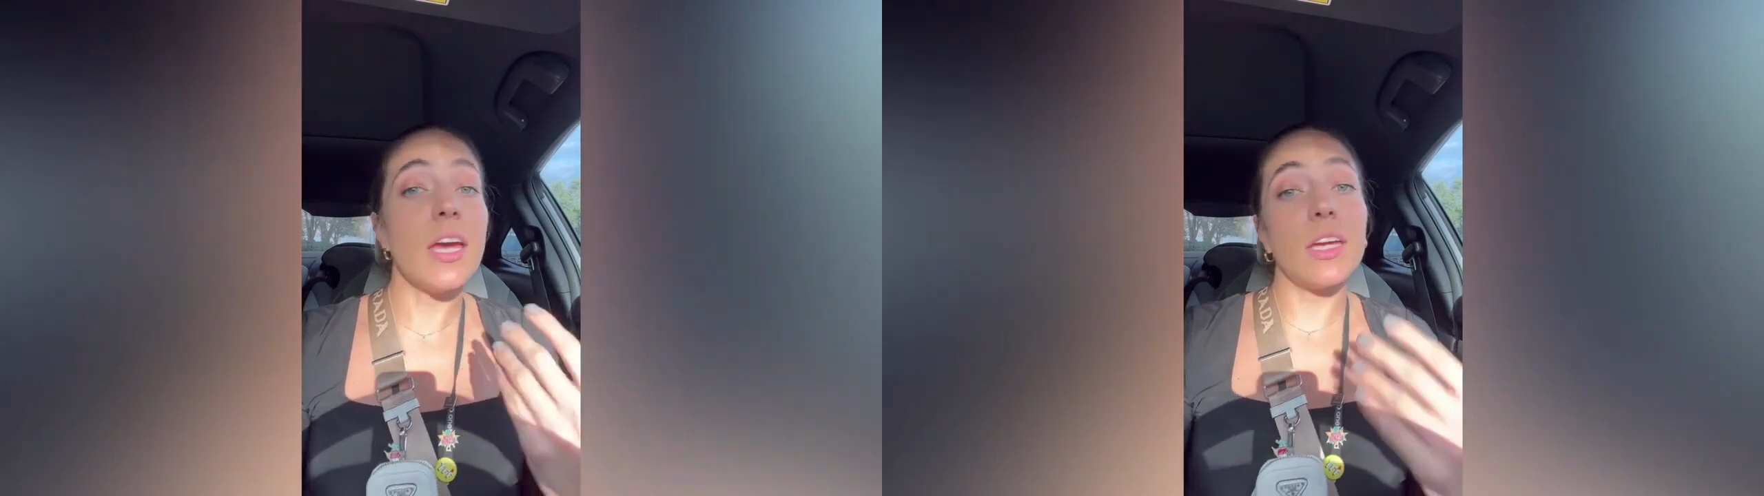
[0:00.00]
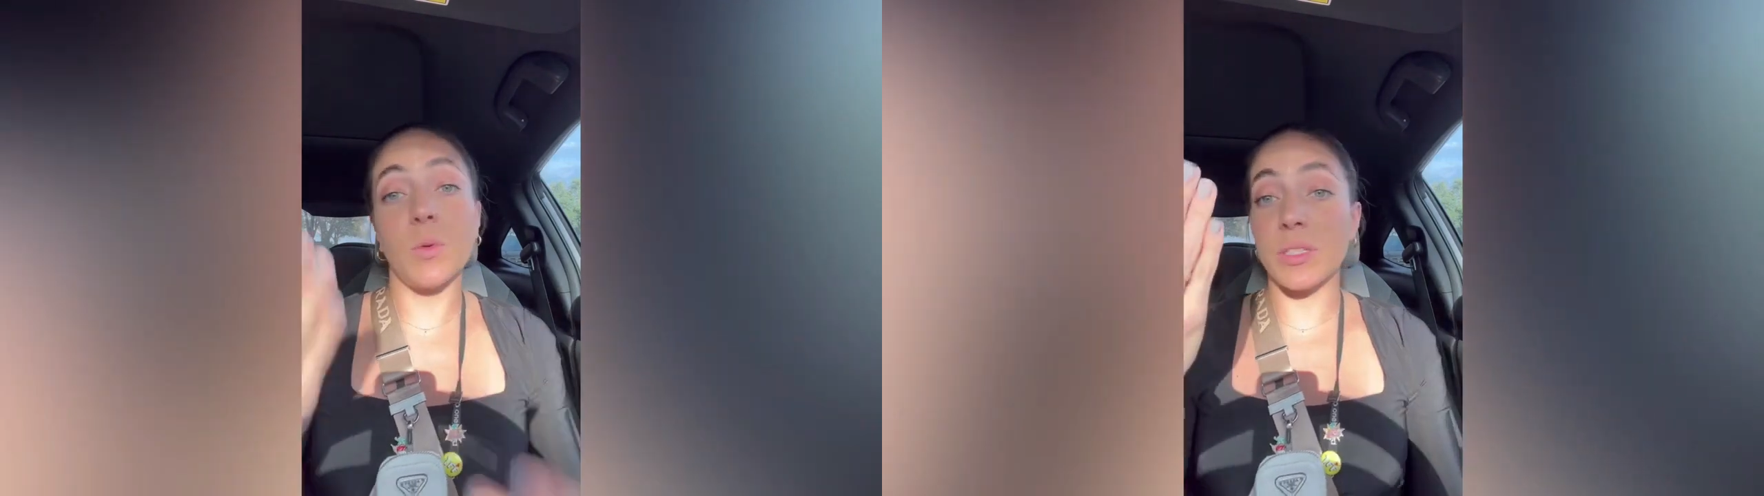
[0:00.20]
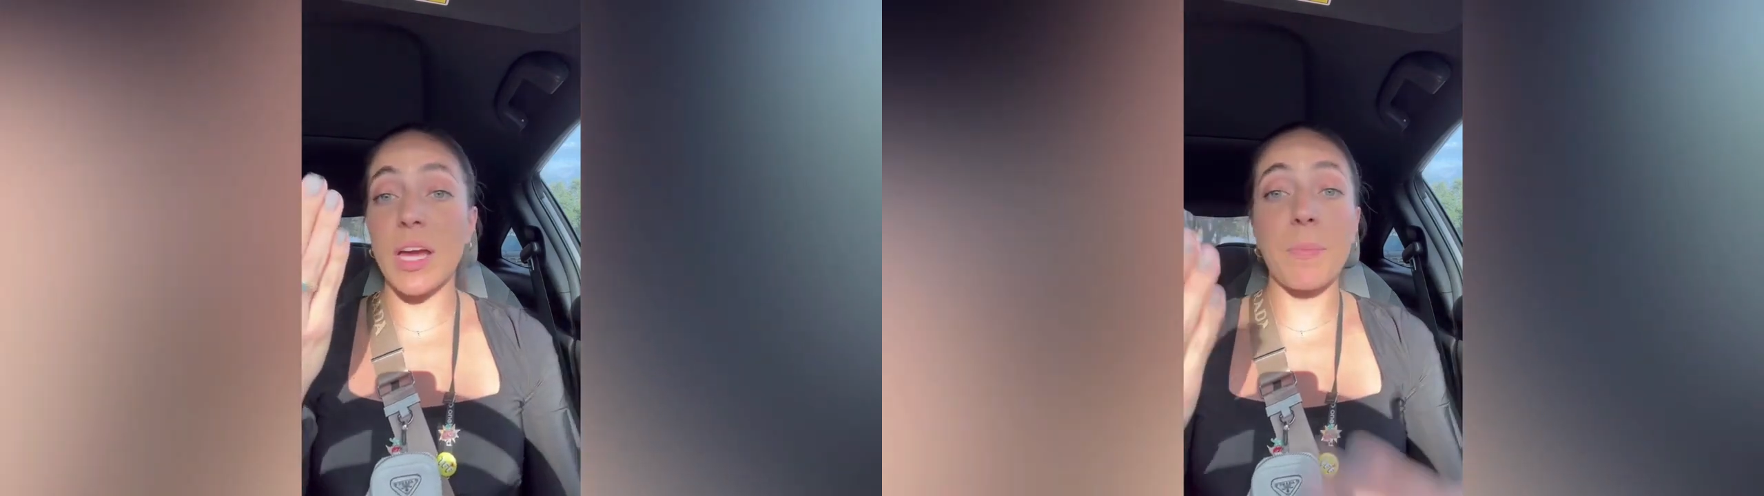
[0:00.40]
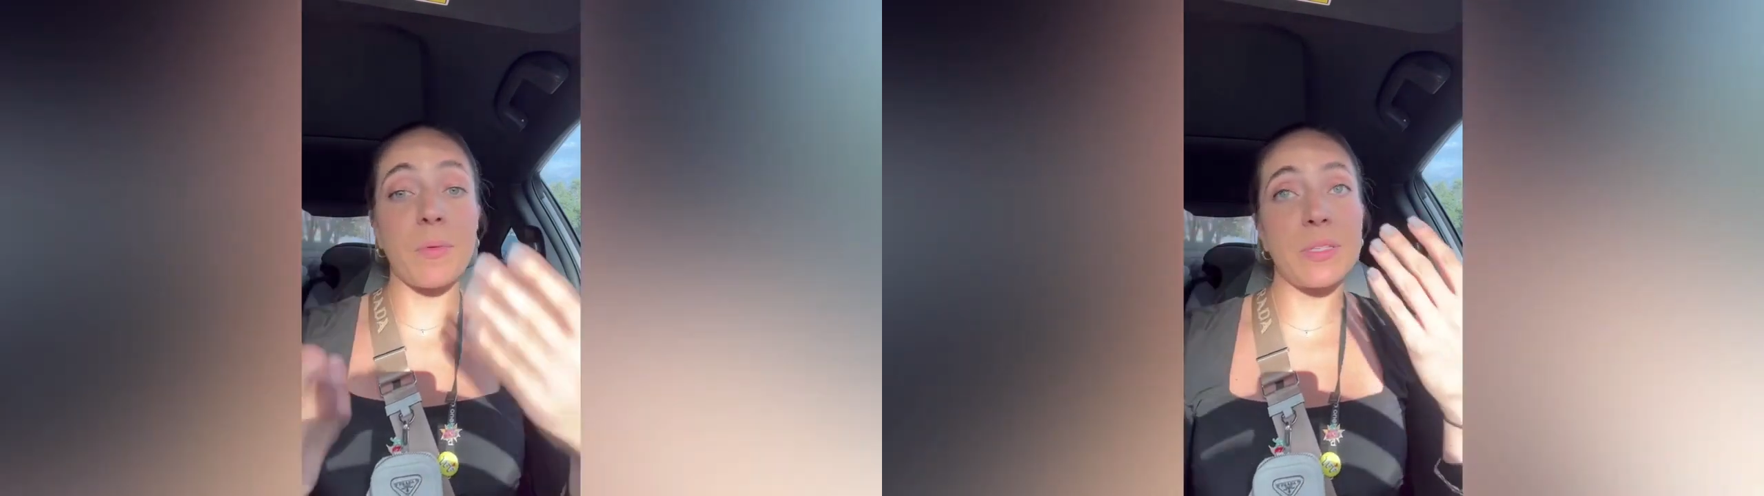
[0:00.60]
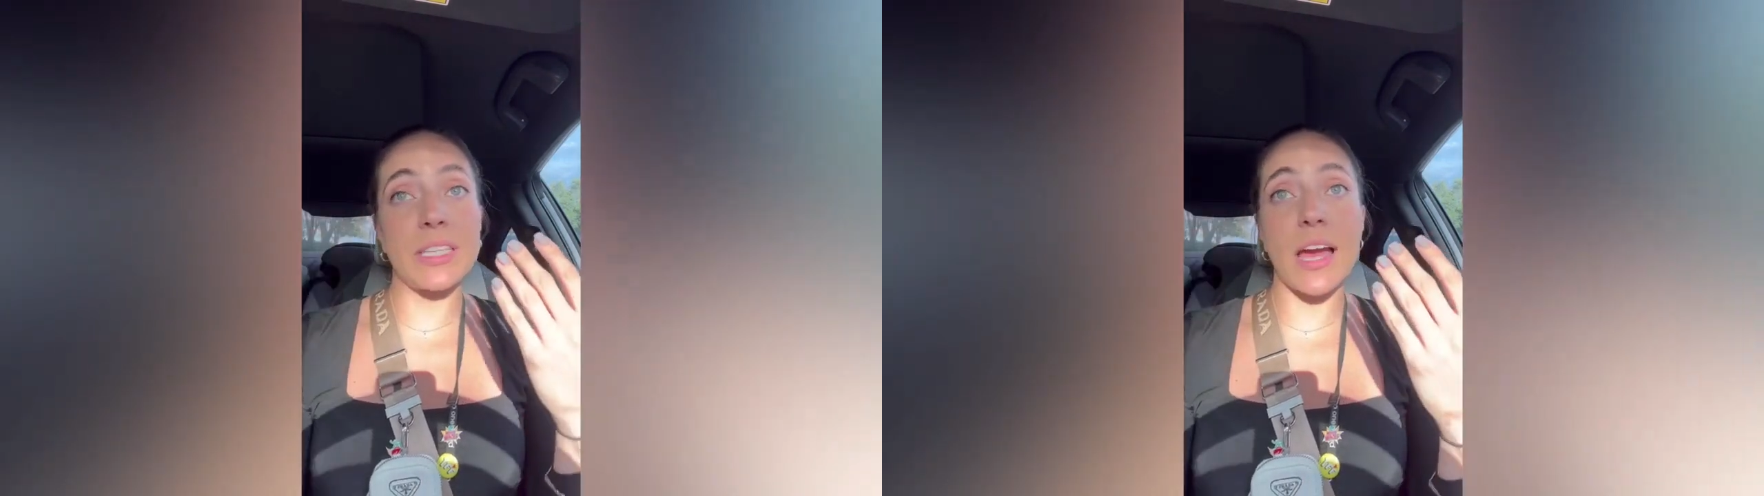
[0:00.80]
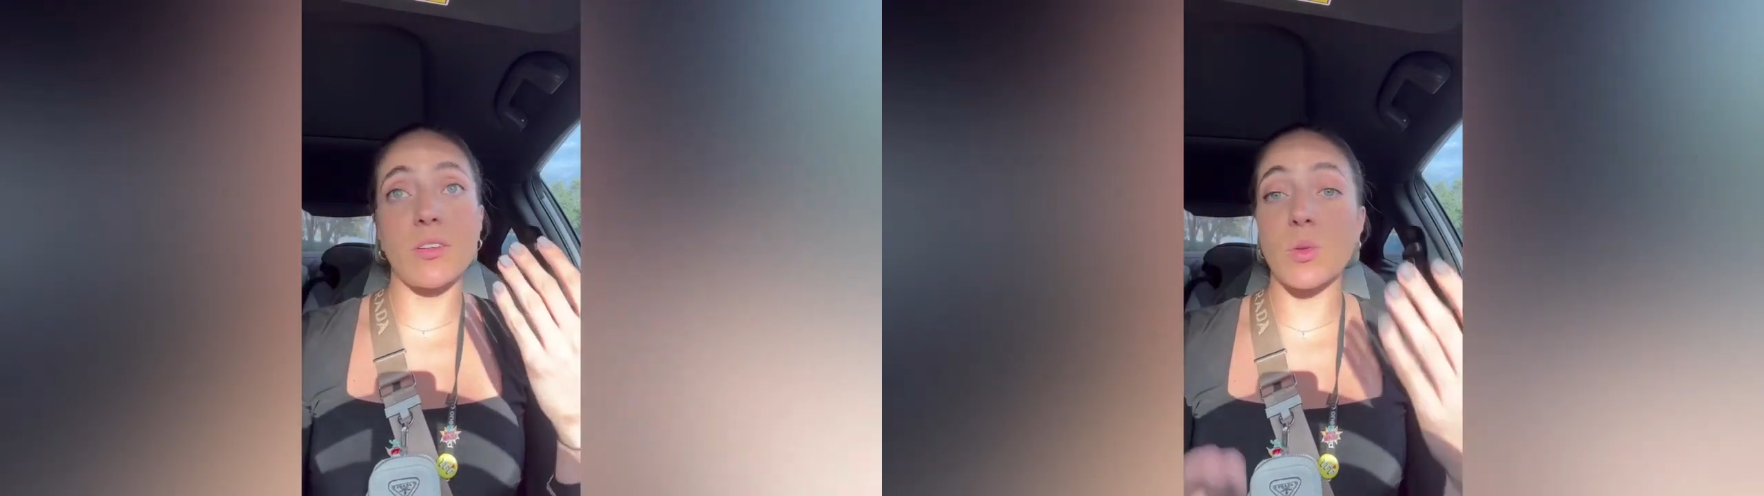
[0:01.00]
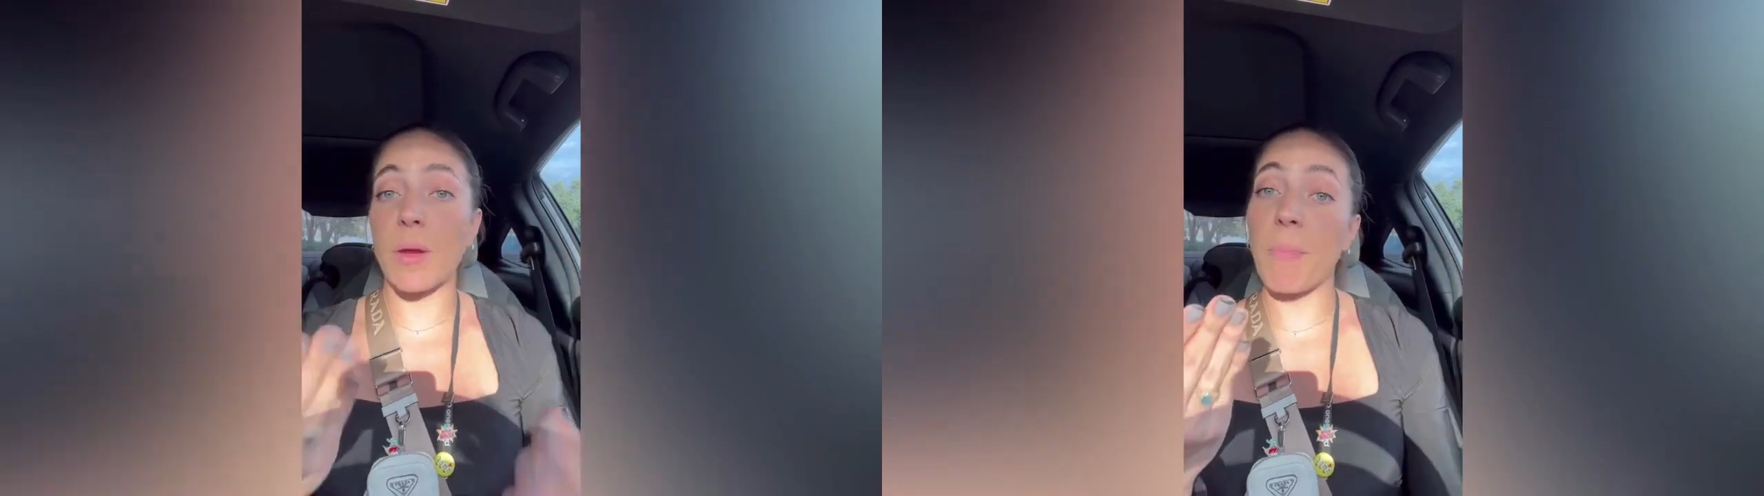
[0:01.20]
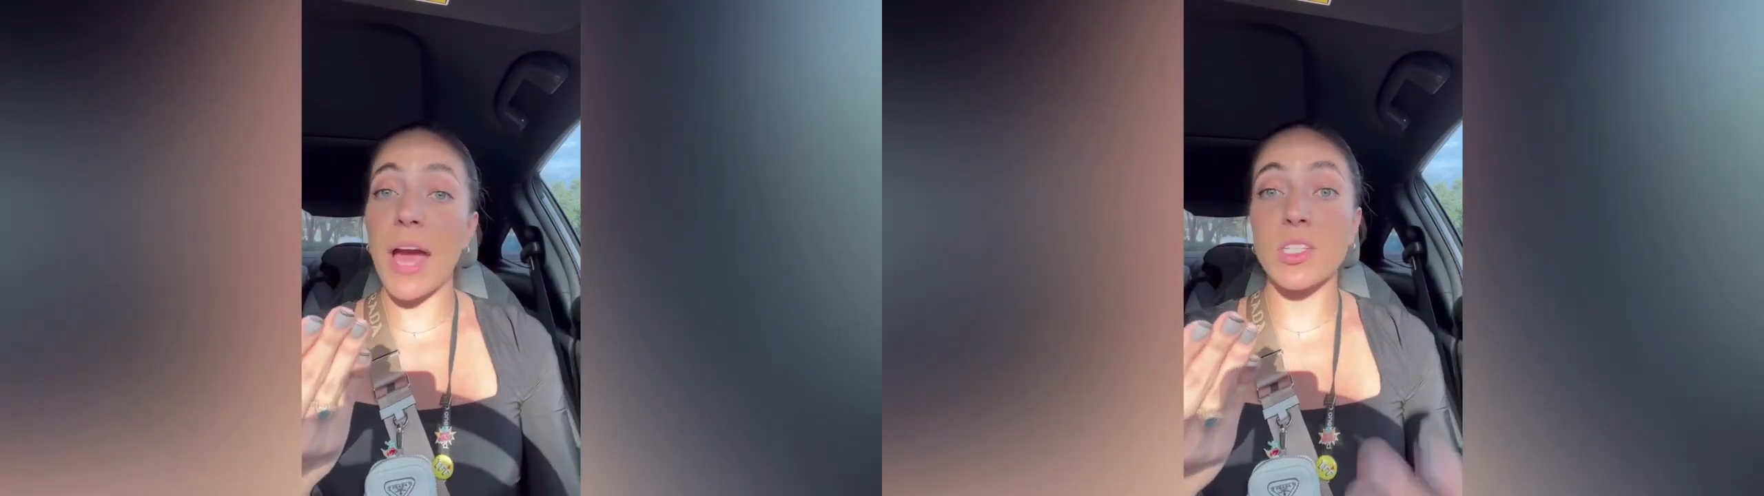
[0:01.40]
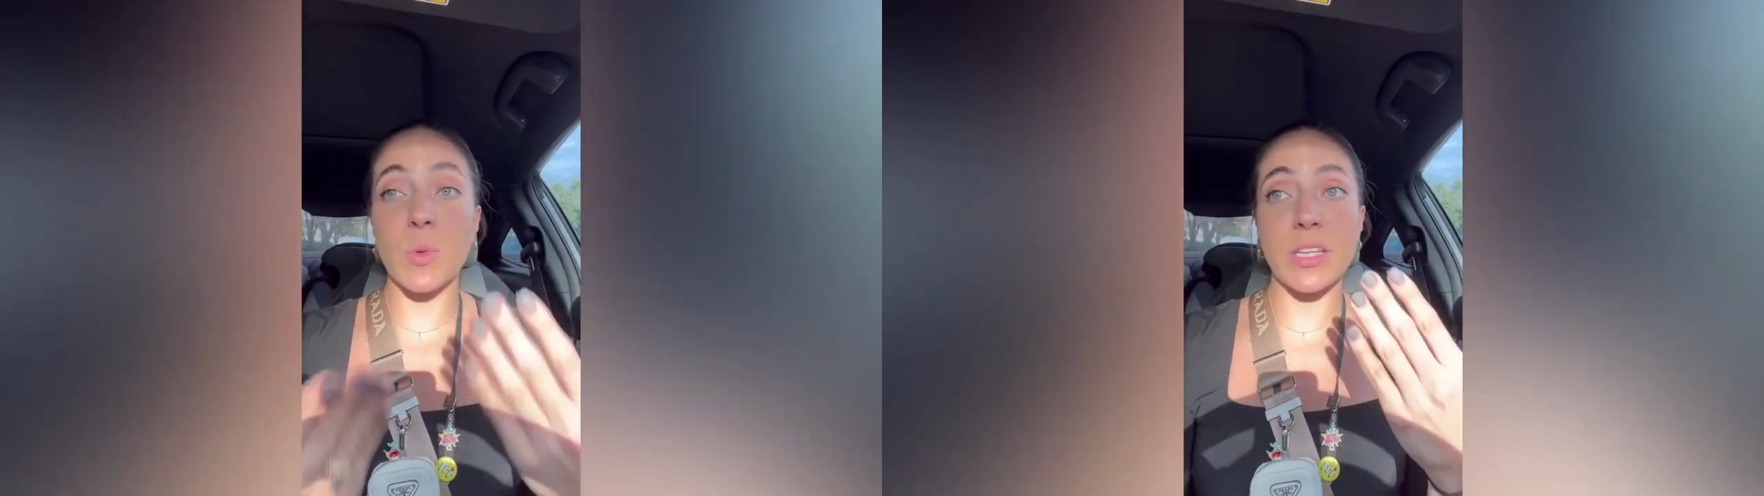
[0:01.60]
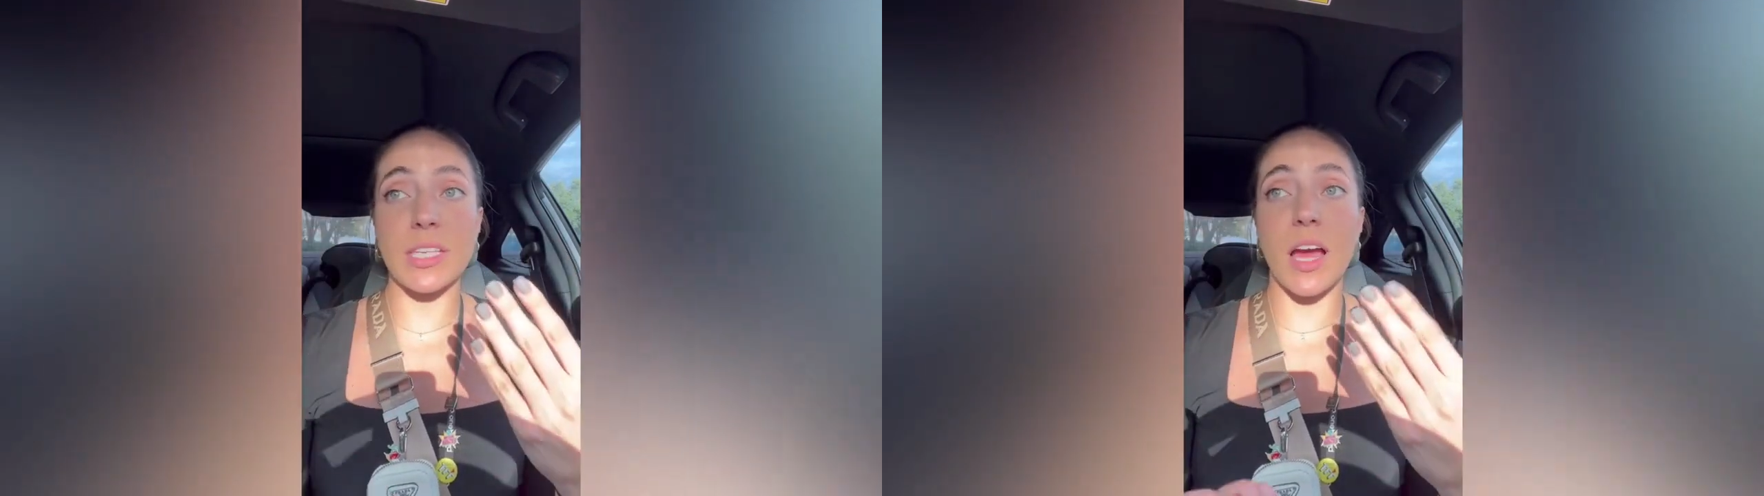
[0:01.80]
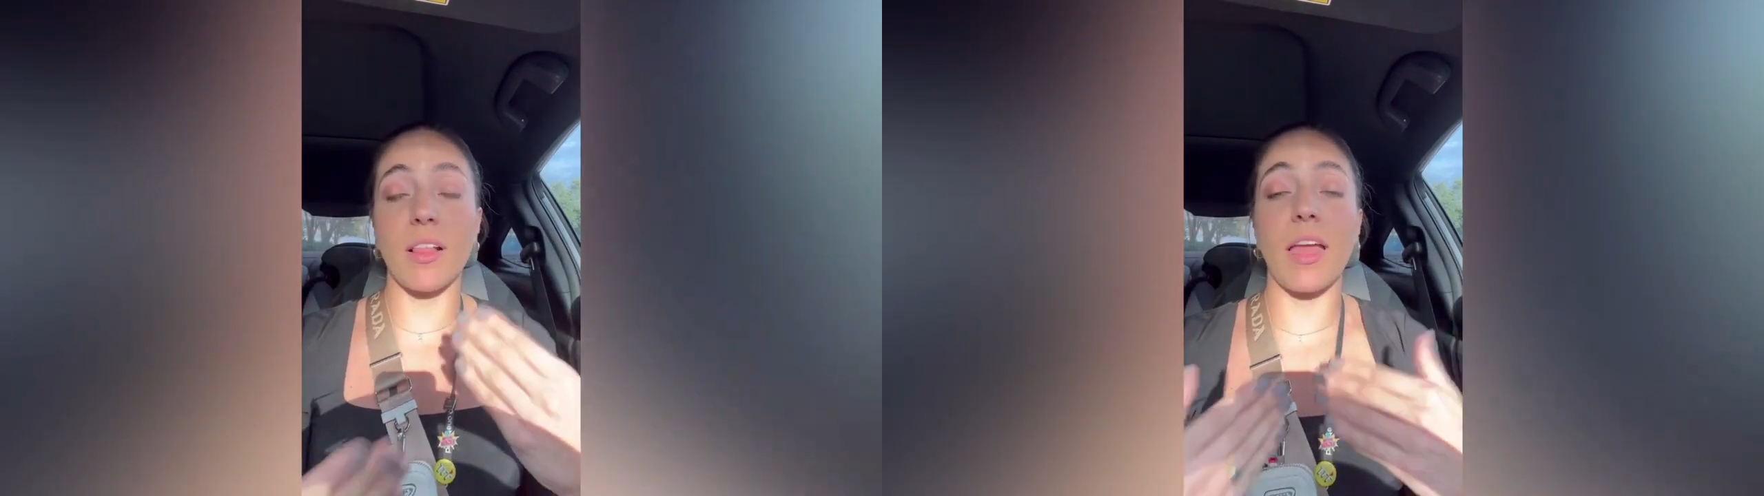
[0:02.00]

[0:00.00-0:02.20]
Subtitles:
It was up, it was down, do I buy, do I sell?